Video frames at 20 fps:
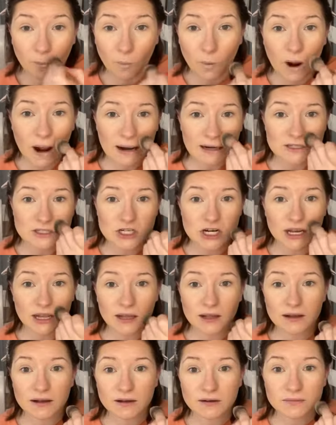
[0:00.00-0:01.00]

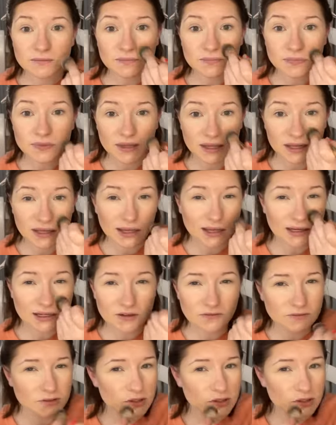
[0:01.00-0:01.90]
watching like any